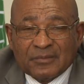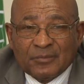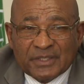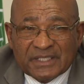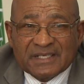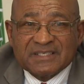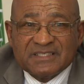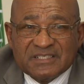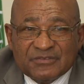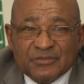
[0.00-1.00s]
We as
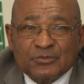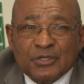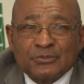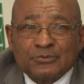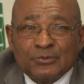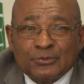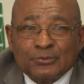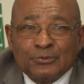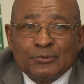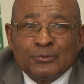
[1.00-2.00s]
individuals go
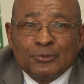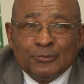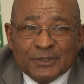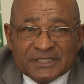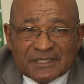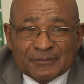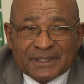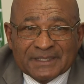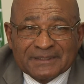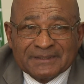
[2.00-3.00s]
to commercial
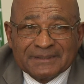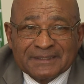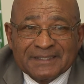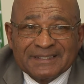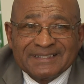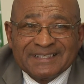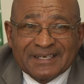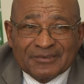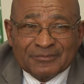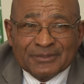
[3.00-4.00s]
banks. The
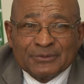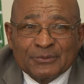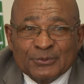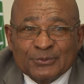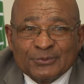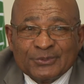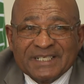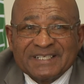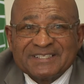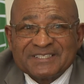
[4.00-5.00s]
government goes to
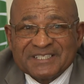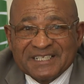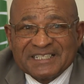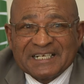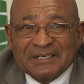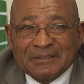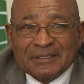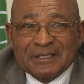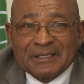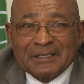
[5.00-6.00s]
the central
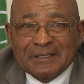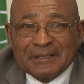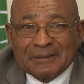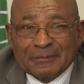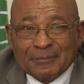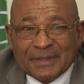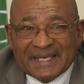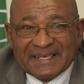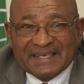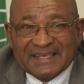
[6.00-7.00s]

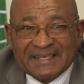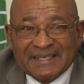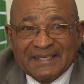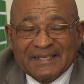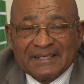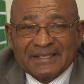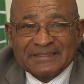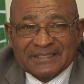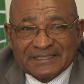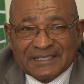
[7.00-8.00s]
bank.
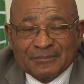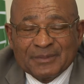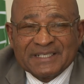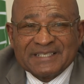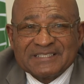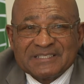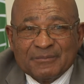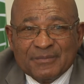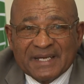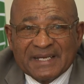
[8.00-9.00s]
Central bank is the
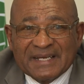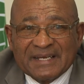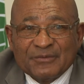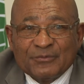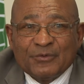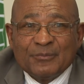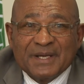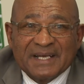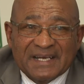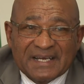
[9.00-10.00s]
bank
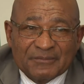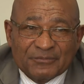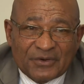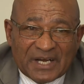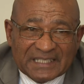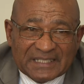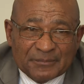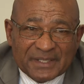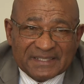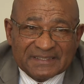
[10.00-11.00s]
for other
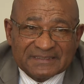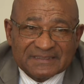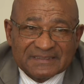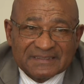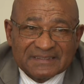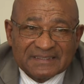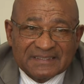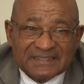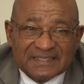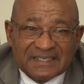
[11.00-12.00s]
banks
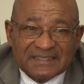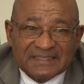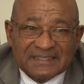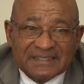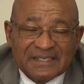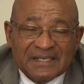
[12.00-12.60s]
in the country,